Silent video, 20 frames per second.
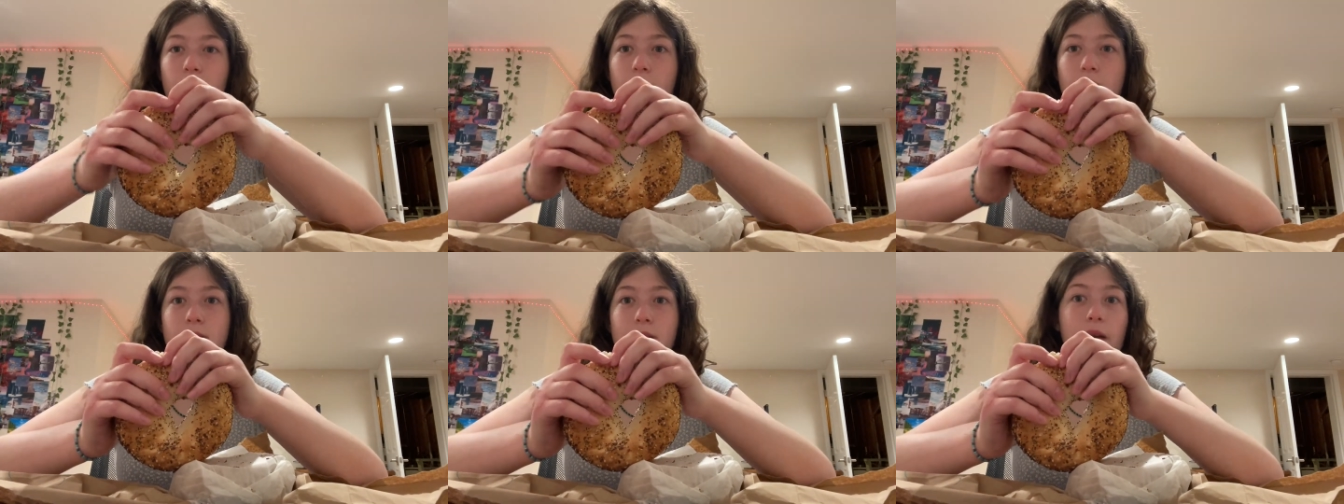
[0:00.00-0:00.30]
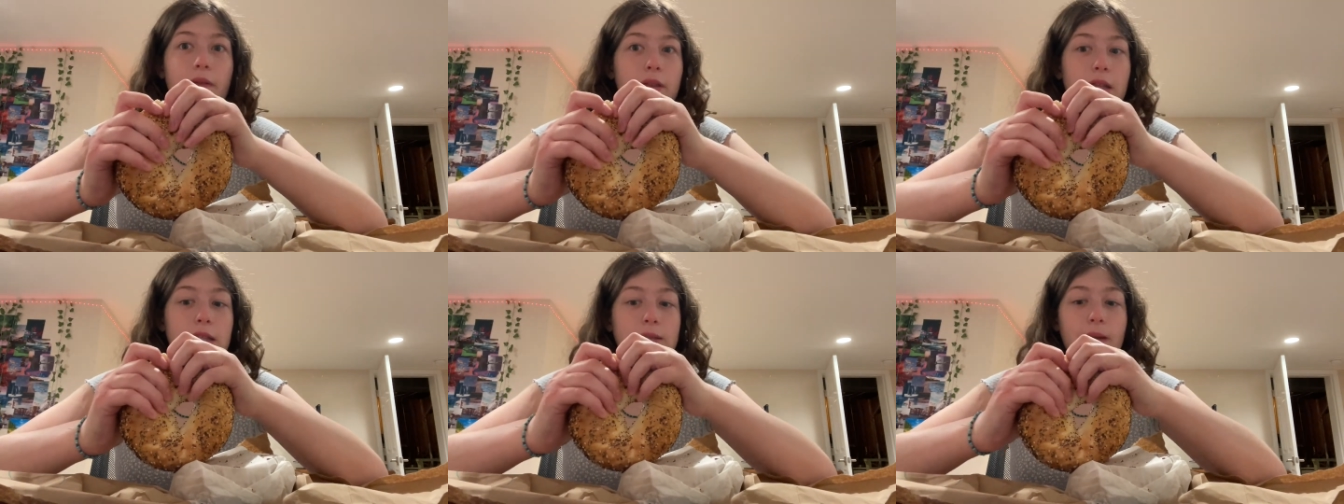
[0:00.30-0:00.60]
because
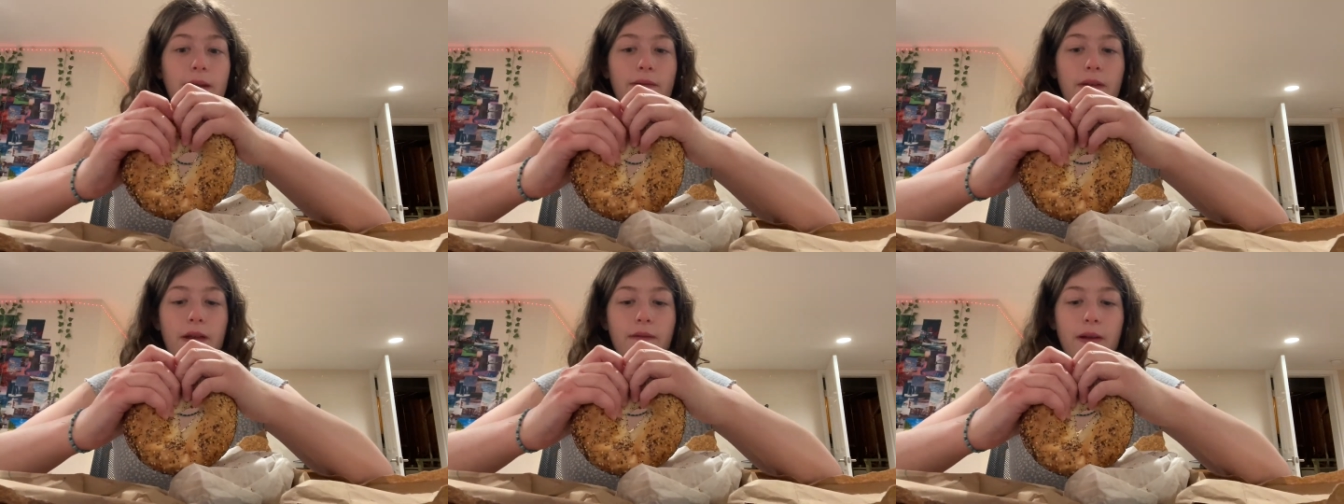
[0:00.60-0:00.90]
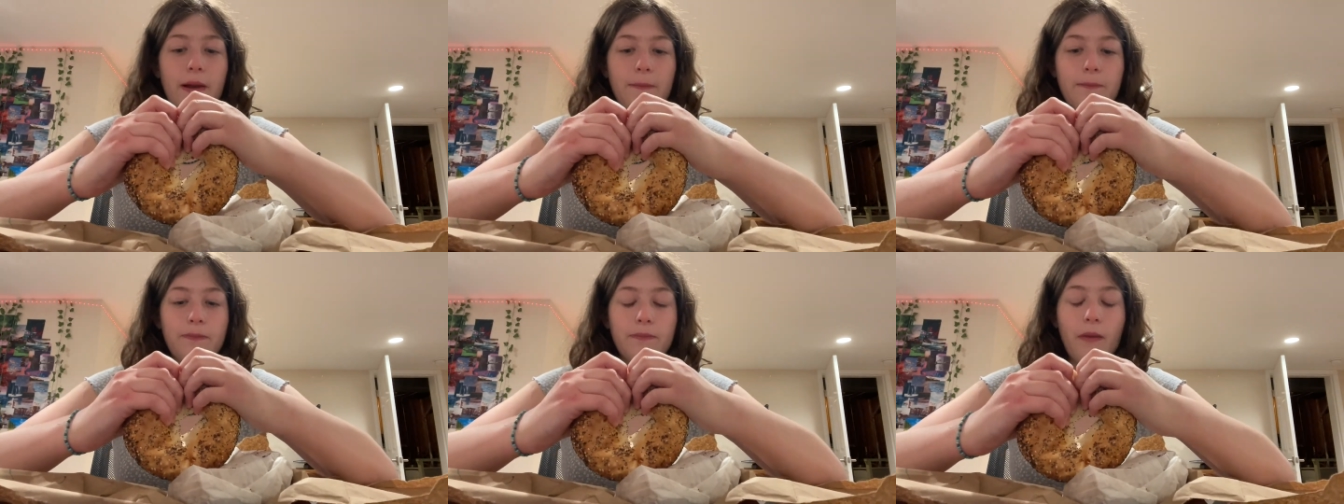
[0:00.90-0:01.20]
everything's my
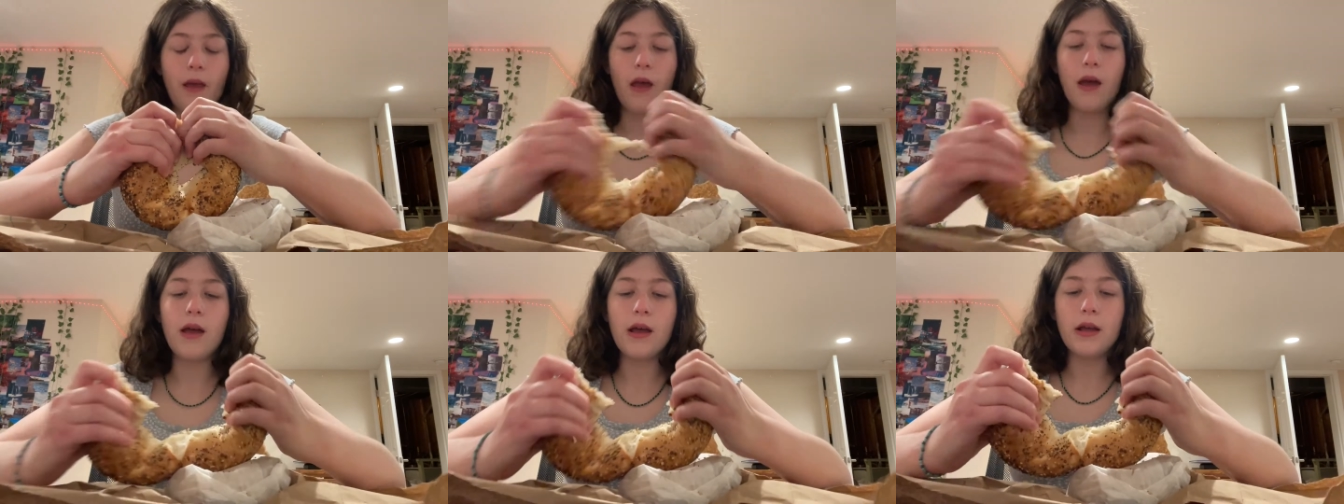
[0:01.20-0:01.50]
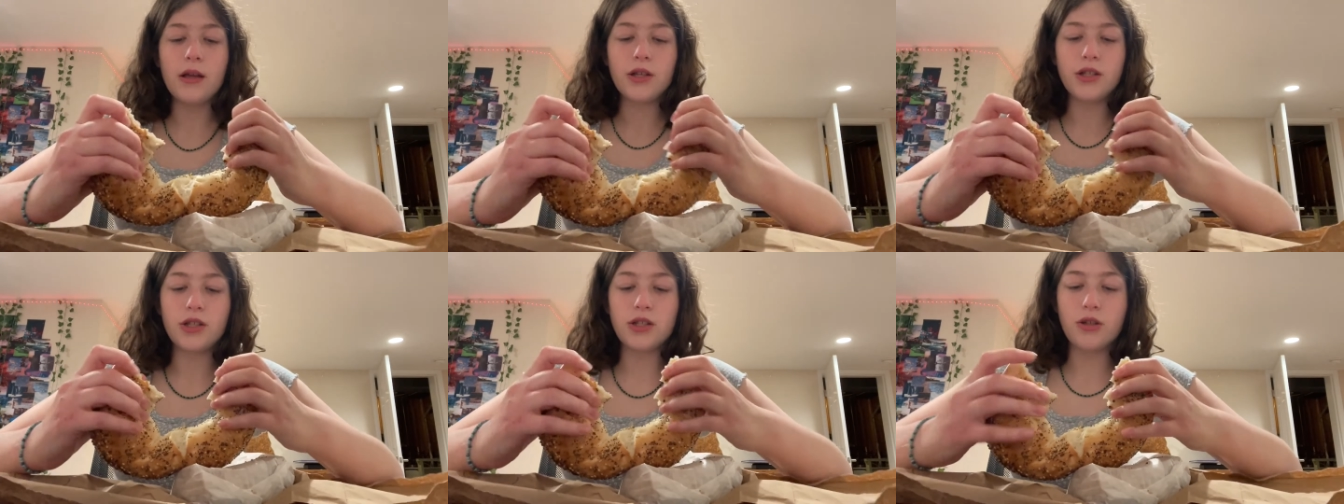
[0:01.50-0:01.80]
favorite.
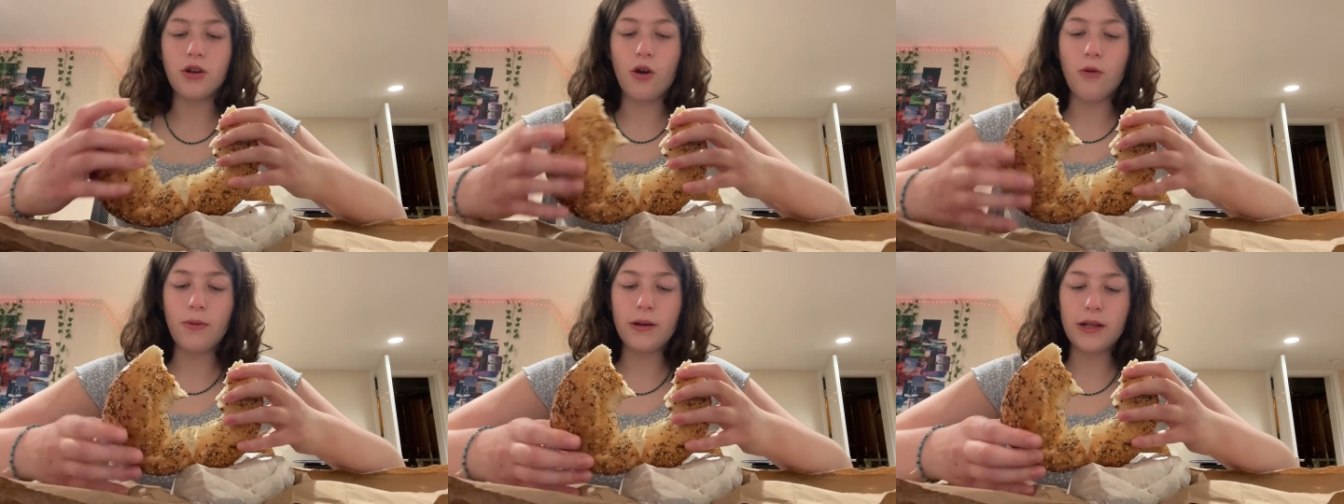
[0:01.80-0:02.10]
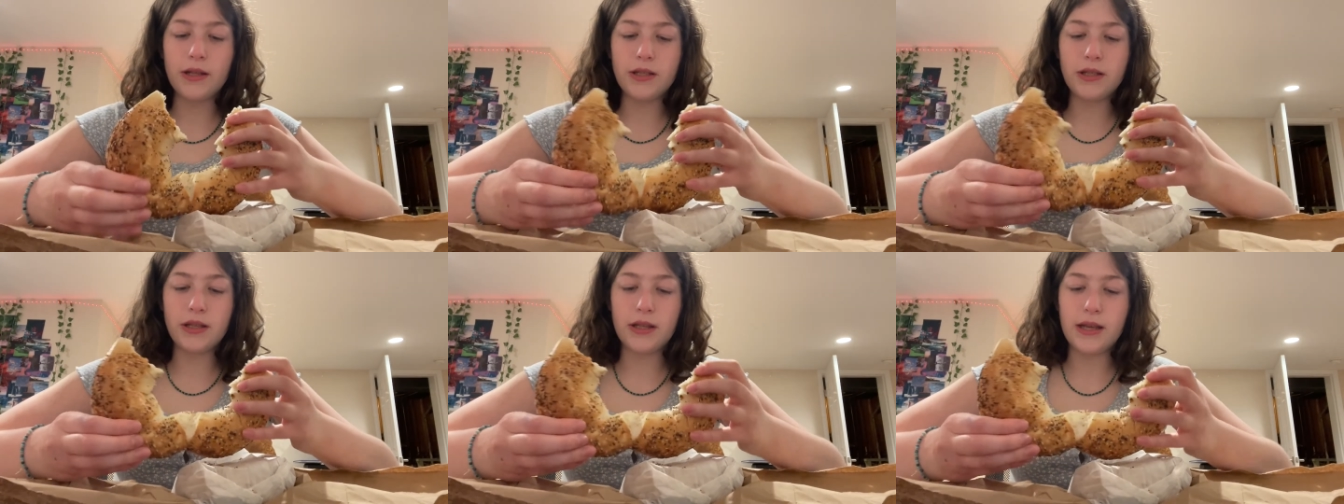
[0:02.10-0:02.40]
Open
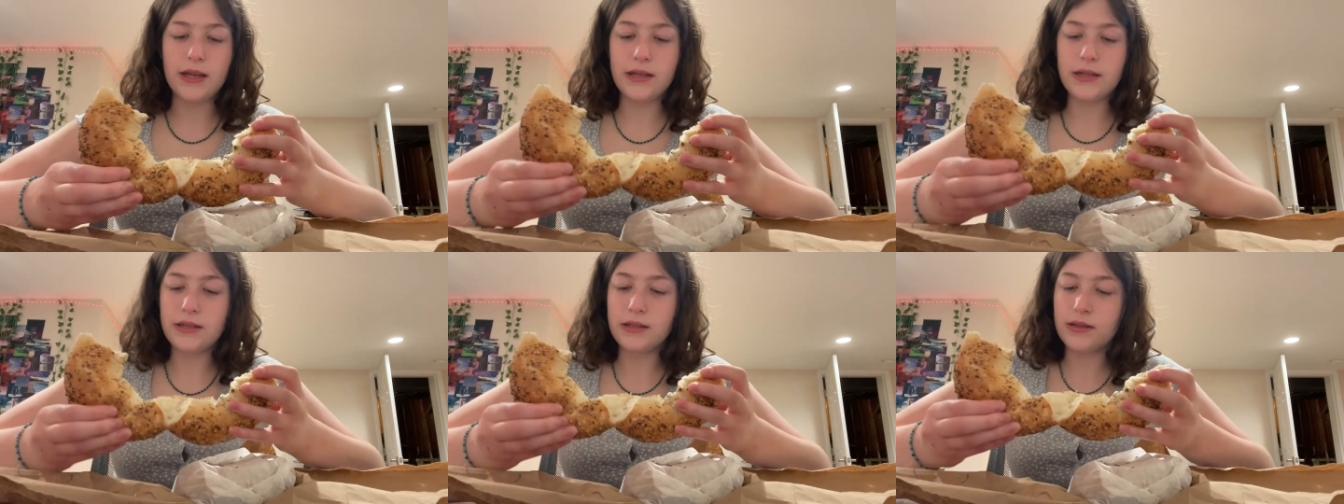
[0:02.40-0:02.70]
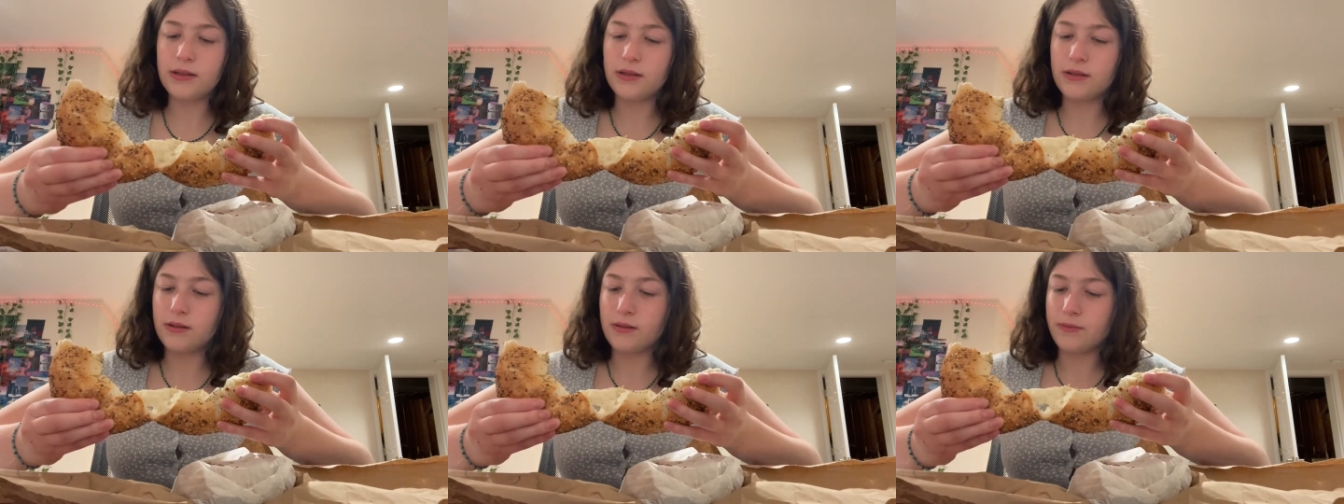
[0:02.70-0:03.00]
into this.